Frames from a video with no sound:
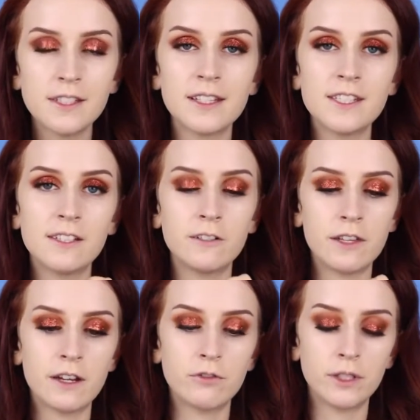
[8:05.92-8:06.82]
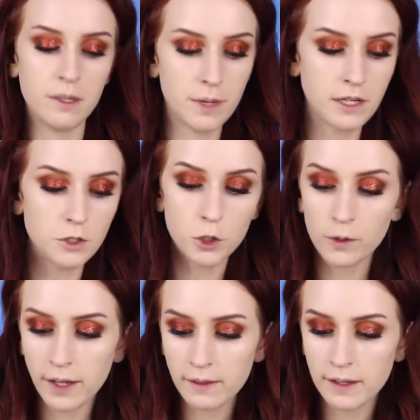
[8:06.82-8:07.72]
is a concealer that I've really been
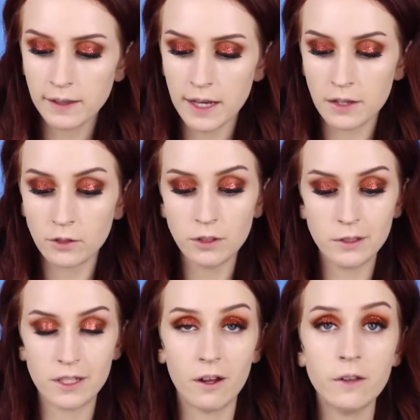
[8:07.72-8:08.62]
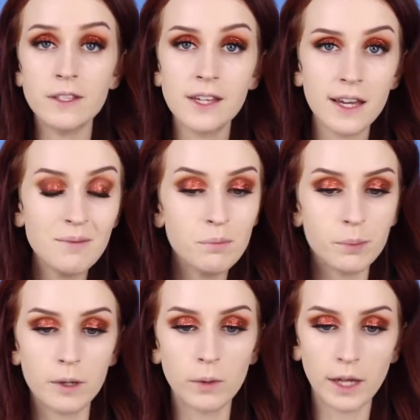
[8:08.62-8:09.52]
enjoying lately. I don't use it all the time,
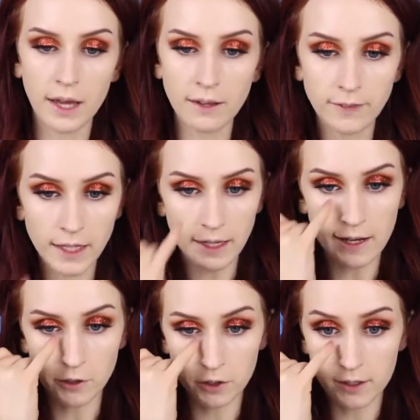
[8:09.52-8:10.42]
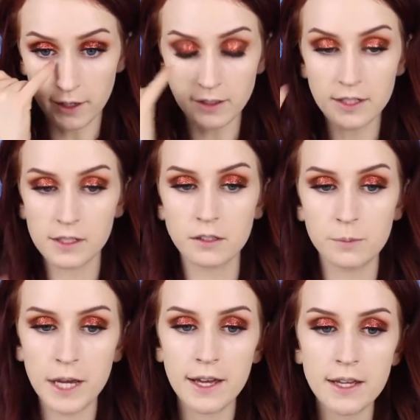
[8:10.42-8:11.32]
but when I have like extra darkness
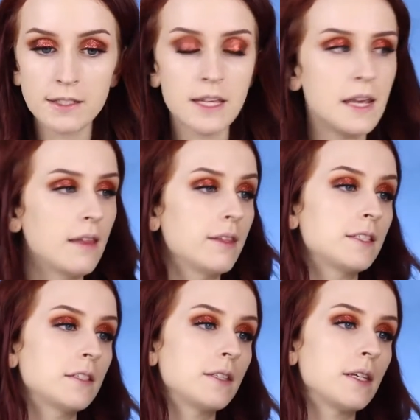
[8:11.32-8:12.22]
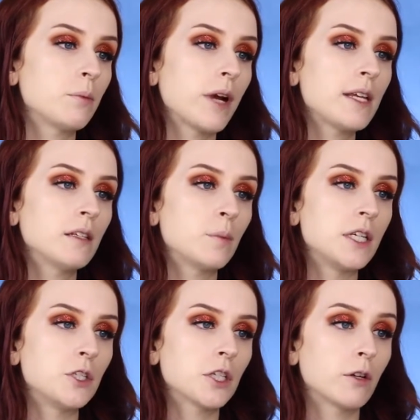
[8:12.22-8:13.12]
under my eyes, this is the Brightening
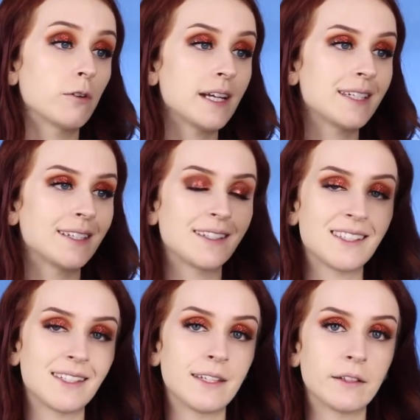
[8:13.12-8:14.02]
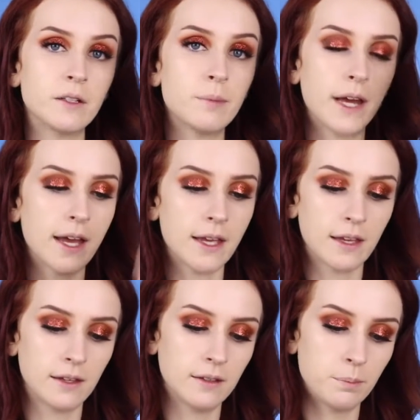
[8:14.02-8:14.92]
Peach Correcting Concealer by